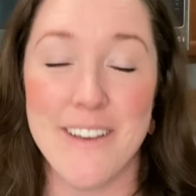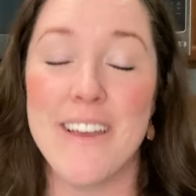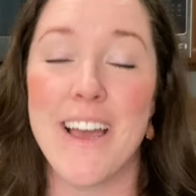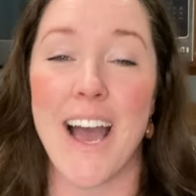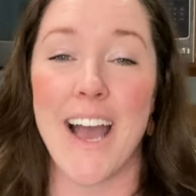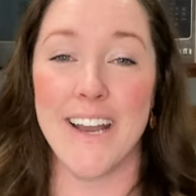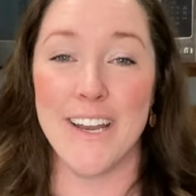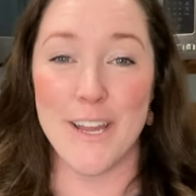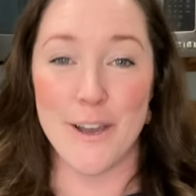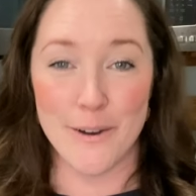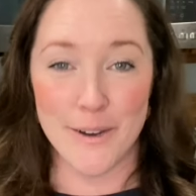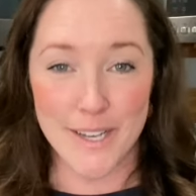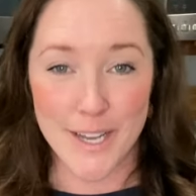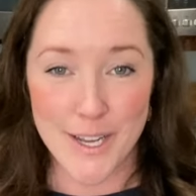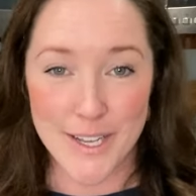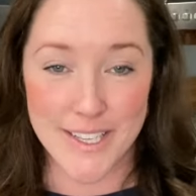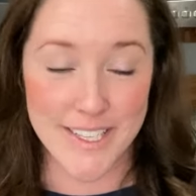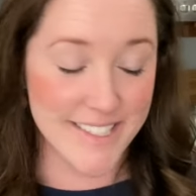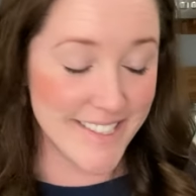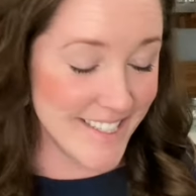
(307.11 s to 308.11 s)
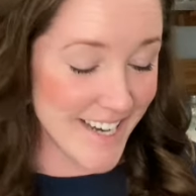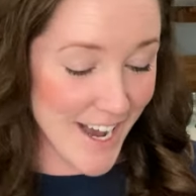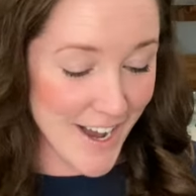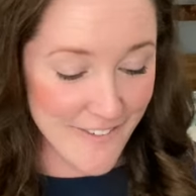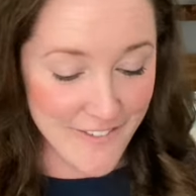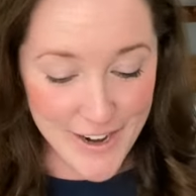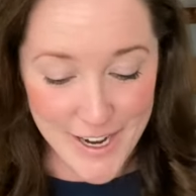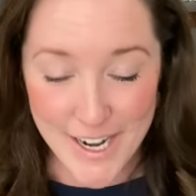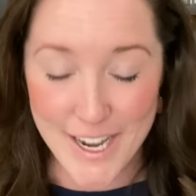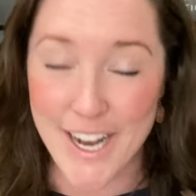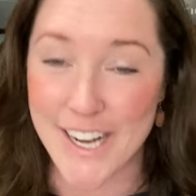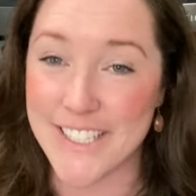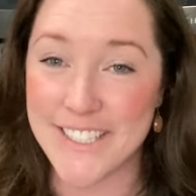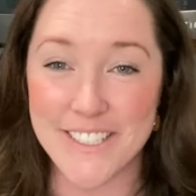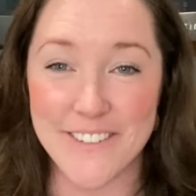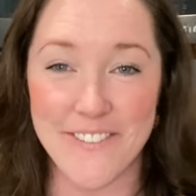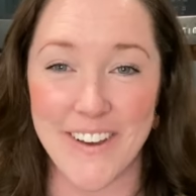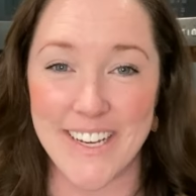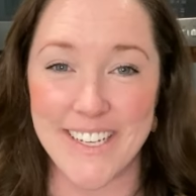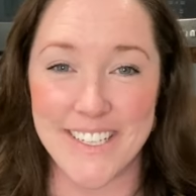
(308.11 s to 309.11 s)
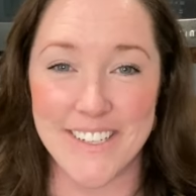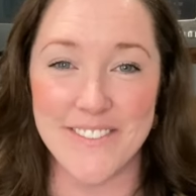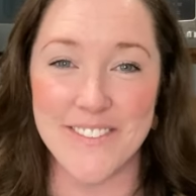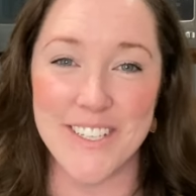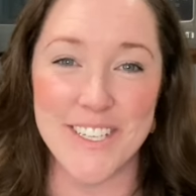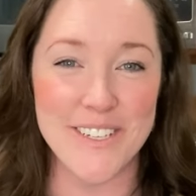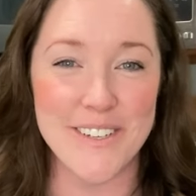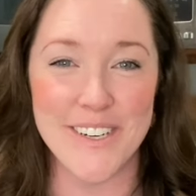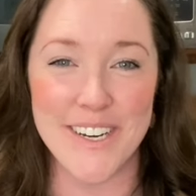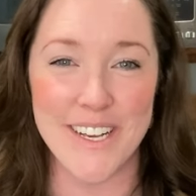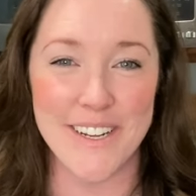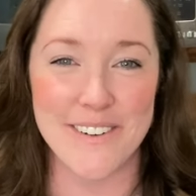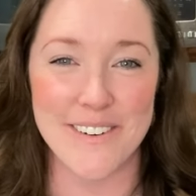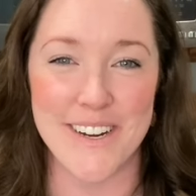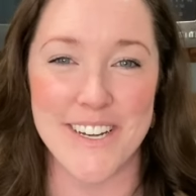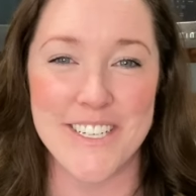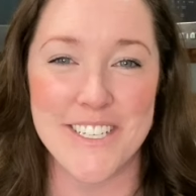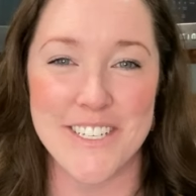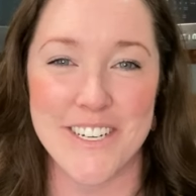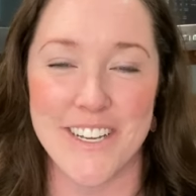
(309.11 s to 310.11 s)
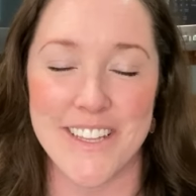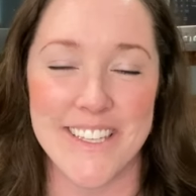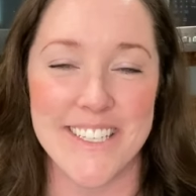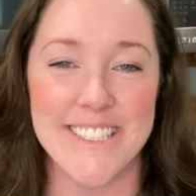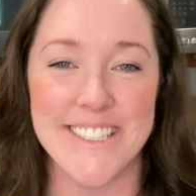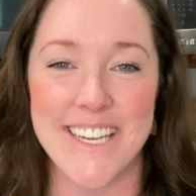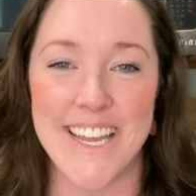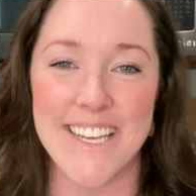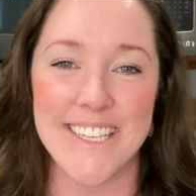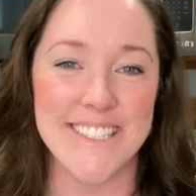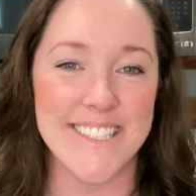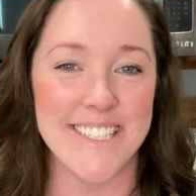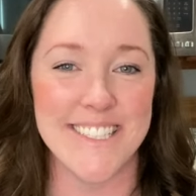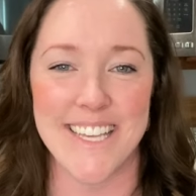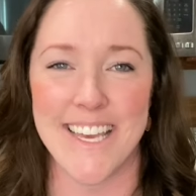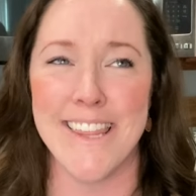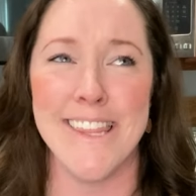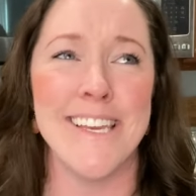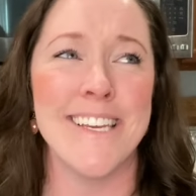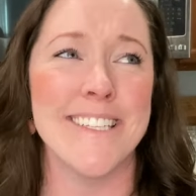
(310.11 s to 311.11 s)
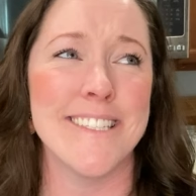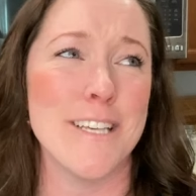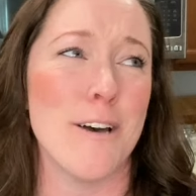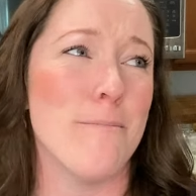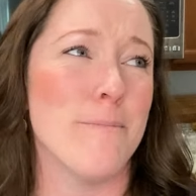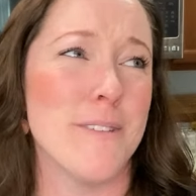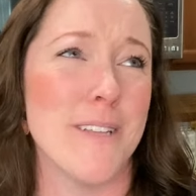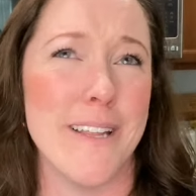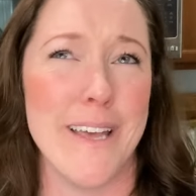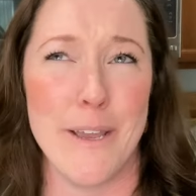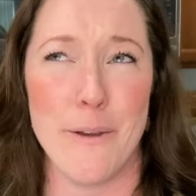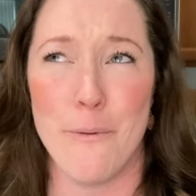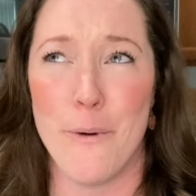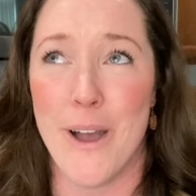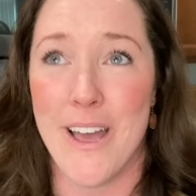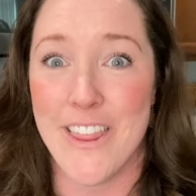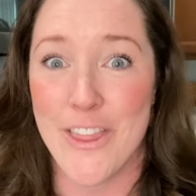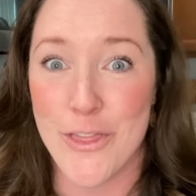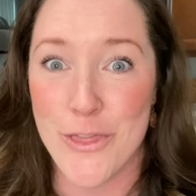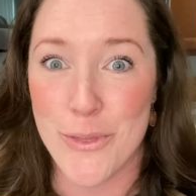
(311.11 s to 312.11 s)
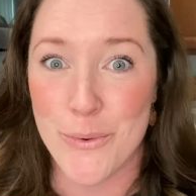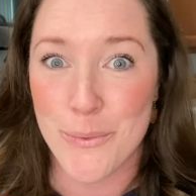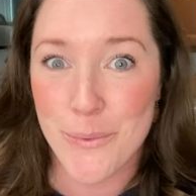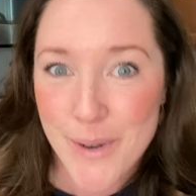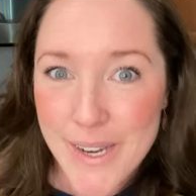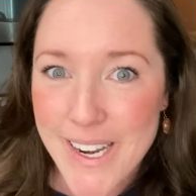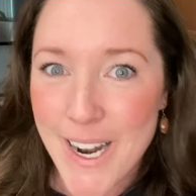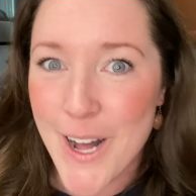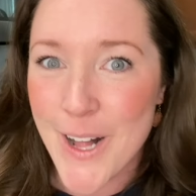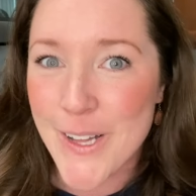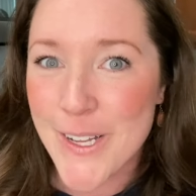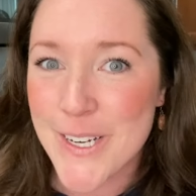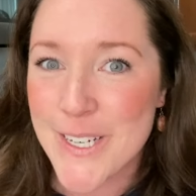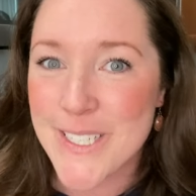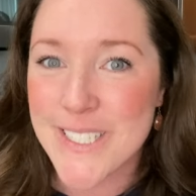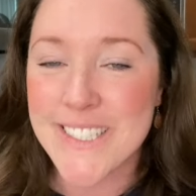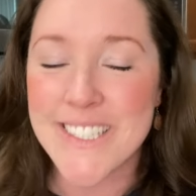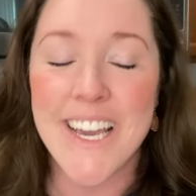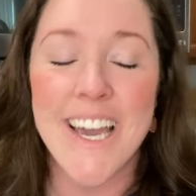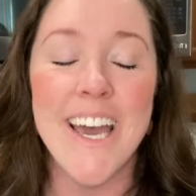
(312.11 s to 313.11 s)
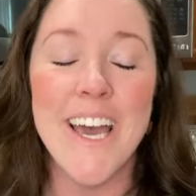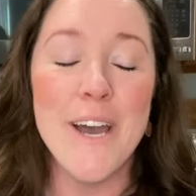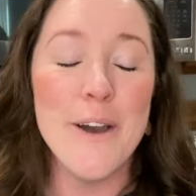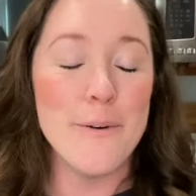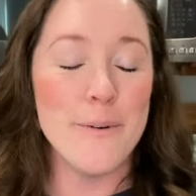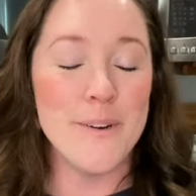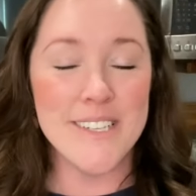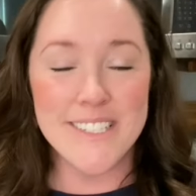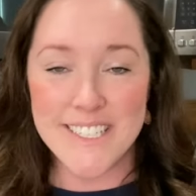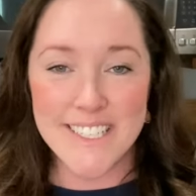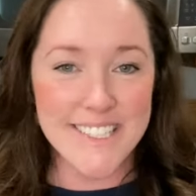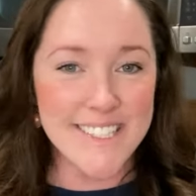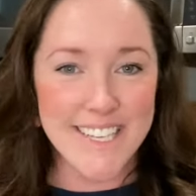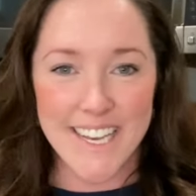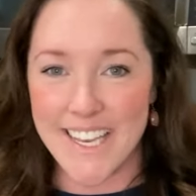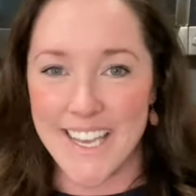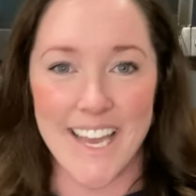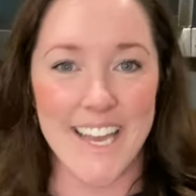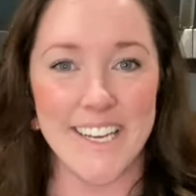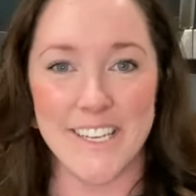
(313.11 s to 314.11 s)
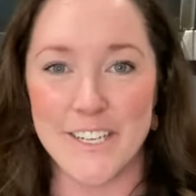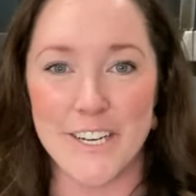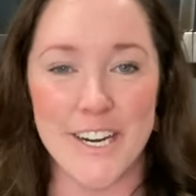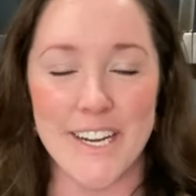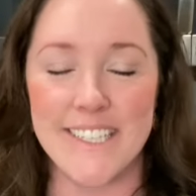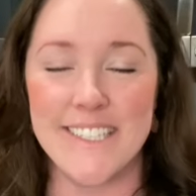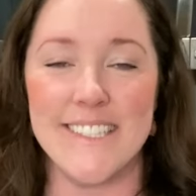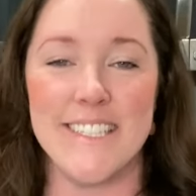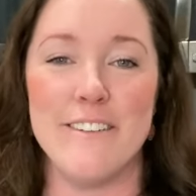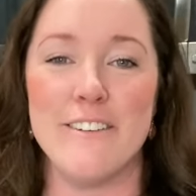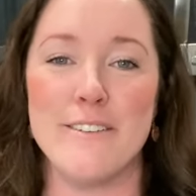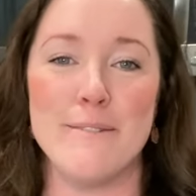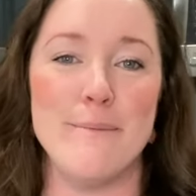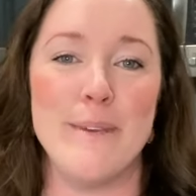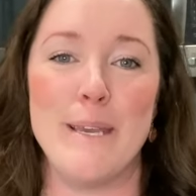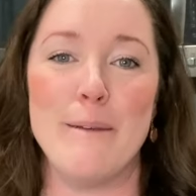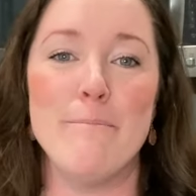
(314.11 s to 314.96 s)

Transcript: I know it is not very cost effective to do it at a restaurant these days because I think it's up to like what, $3, which is again crazy to me.